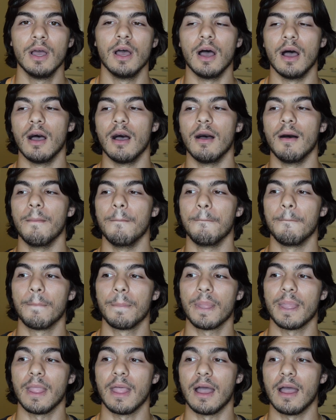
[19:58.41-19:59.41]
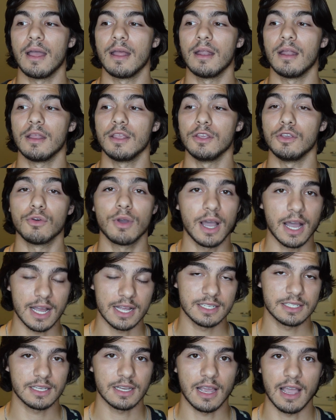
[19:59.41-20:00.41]
You
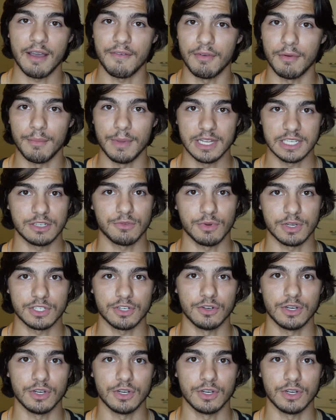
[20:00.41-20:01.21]
guys have an amazing rest